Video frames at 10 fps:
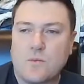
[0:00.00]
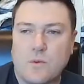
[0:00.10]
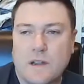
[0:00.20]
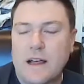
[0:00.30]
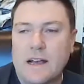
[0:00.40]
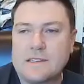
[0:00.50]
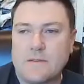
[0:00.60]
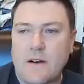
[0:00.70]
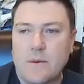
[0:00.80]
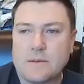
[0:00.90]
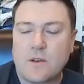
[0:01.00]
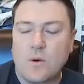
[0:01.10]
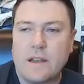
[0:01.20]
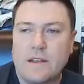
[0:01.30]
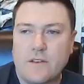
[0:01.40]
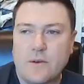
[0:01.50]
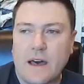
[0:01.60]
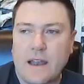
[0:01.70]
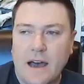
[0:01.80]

realized if I was going to do that,